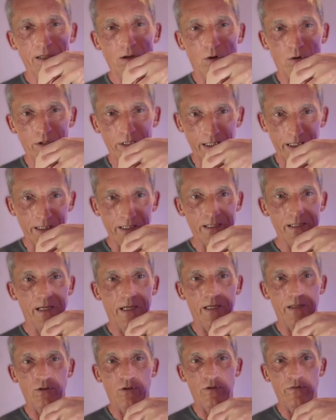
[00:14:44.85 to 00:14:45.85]
on the
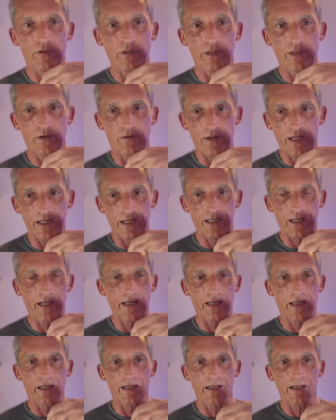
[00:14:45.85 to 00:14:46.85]
inside of the right
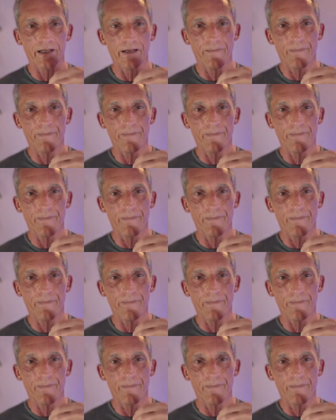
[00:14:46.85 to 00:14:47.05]
leg,